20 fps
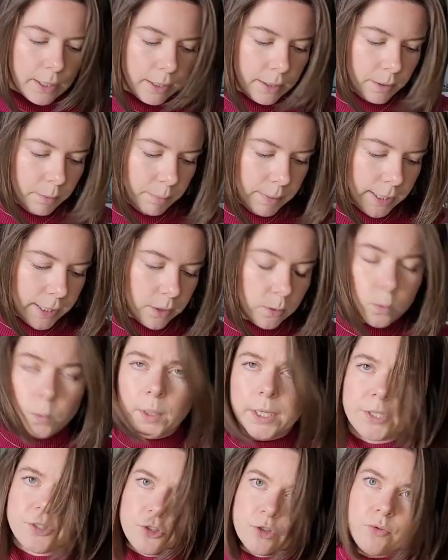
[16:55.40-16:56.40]
and on black and
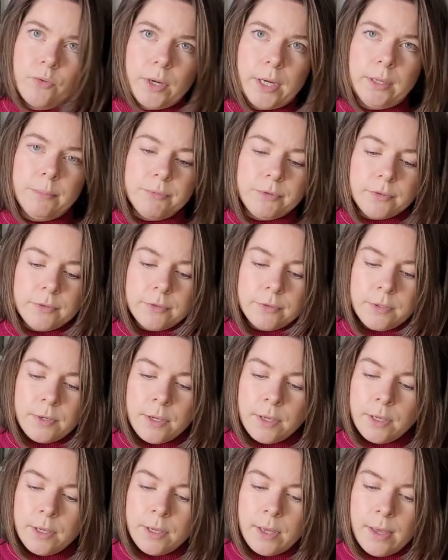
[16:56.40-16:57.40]
white striped
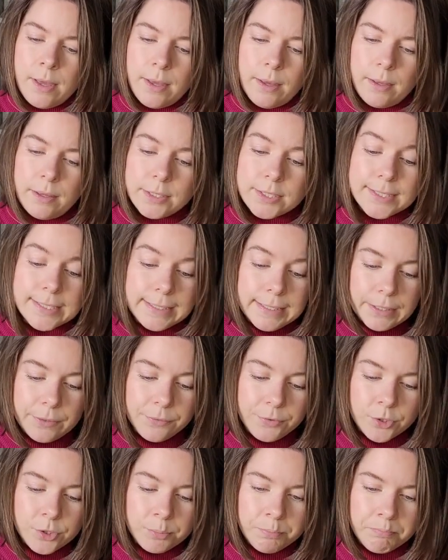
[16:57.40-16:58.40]

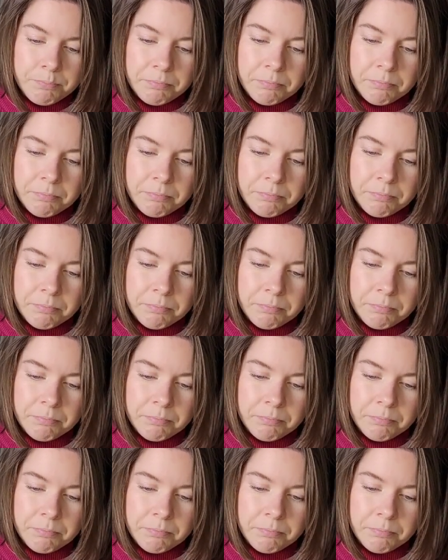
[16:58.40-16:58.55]
sleeves.